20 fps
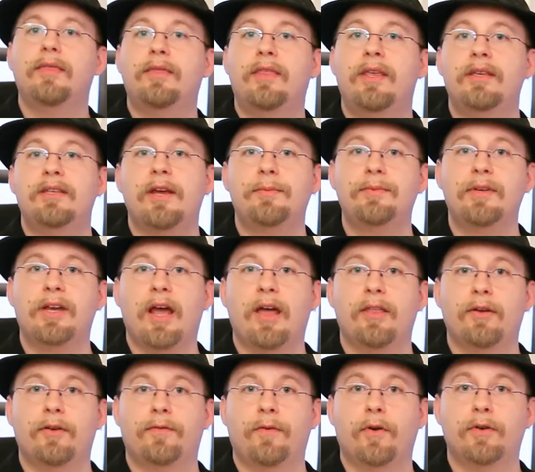These come
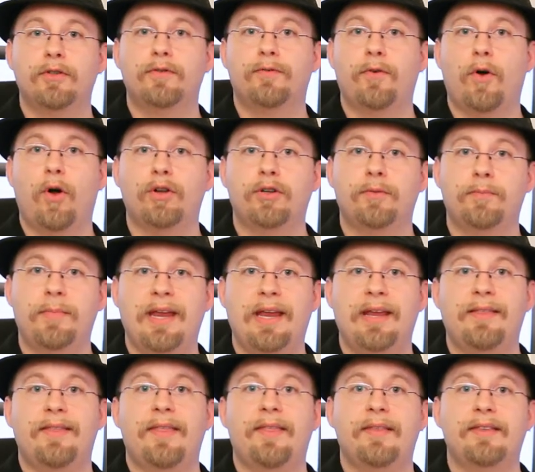together, first of all, to
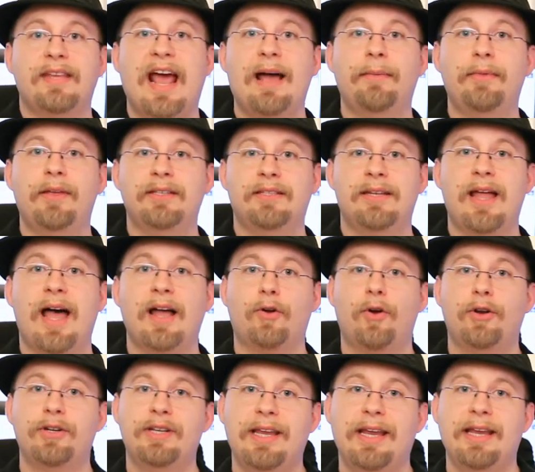mean that the tablet is not
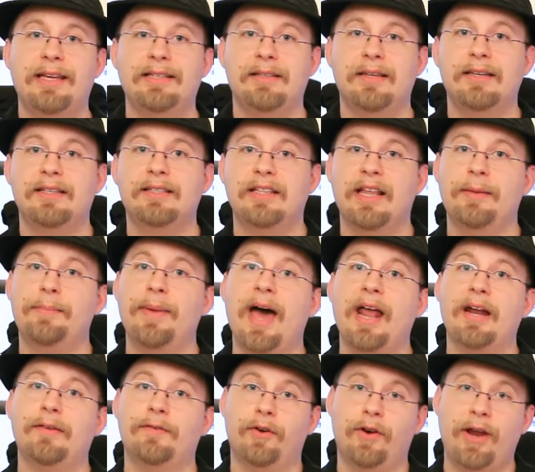going to easily slip
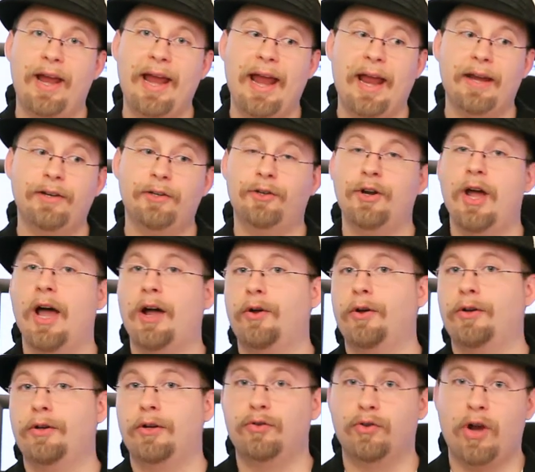out of your hand. You're not
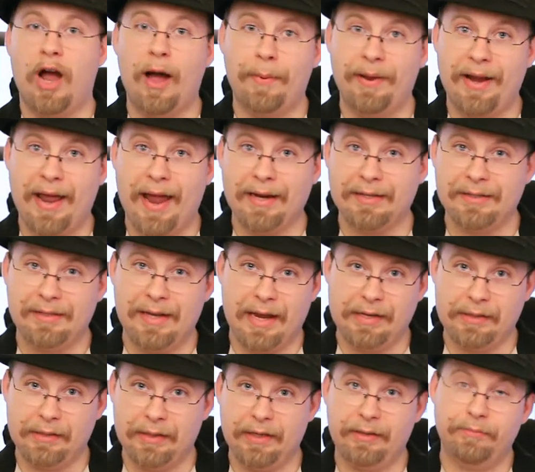going to drop it
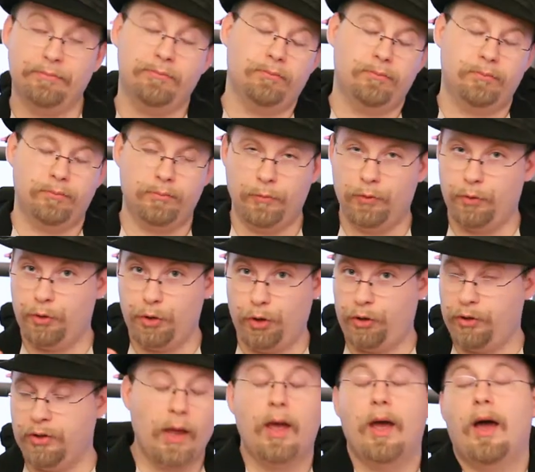accidentally. You
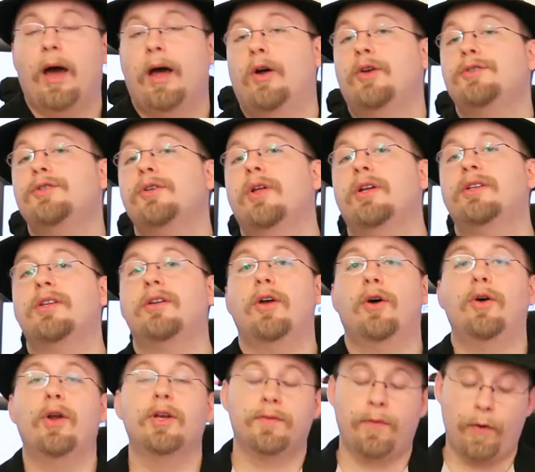shouldn't. I'd also like to
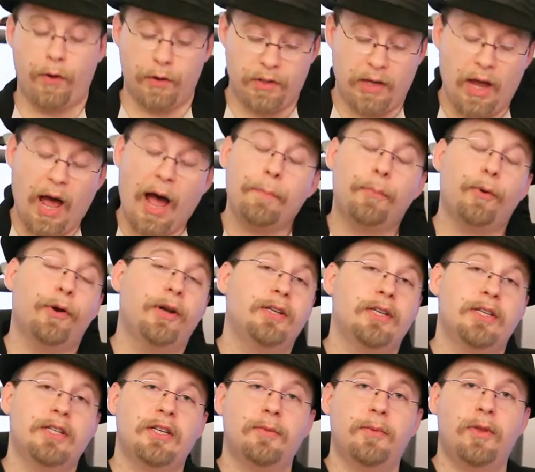note, as far as the operating
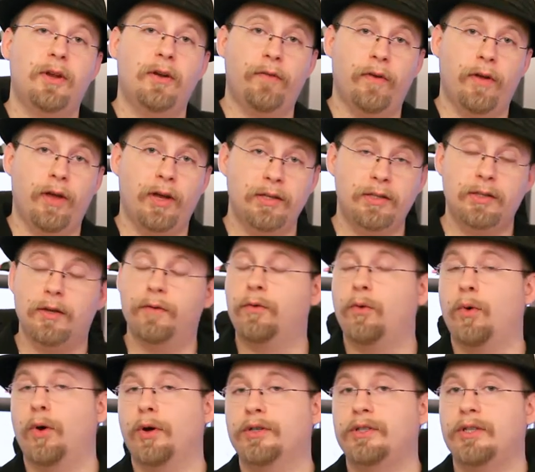system of the device, of
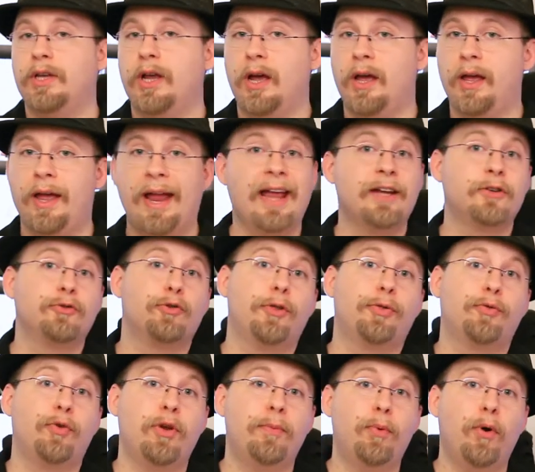course, uh, Android
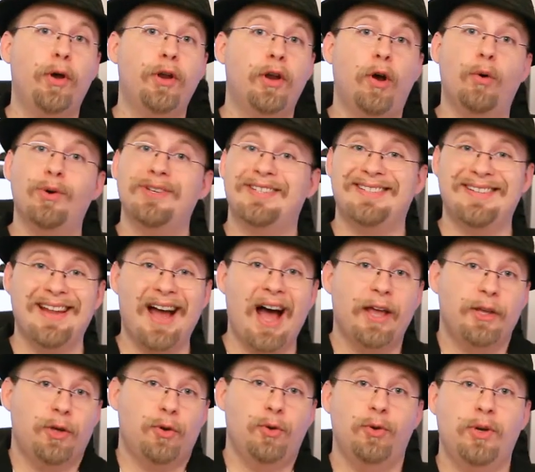3.0 is
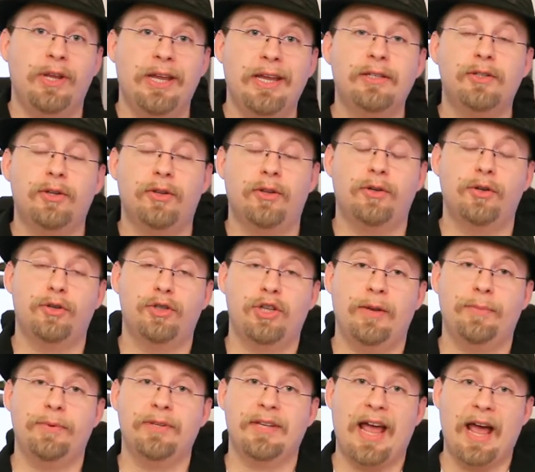not unique to the
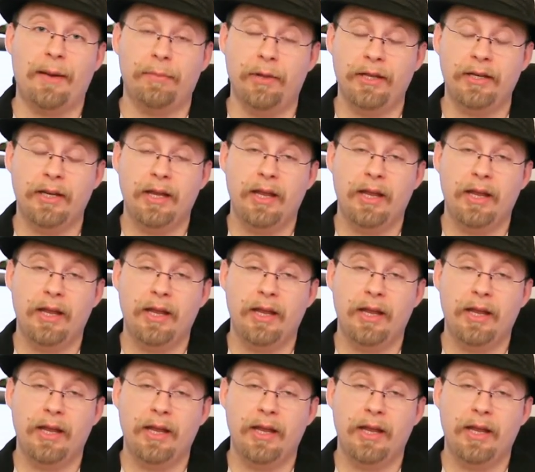Toshiba tablet.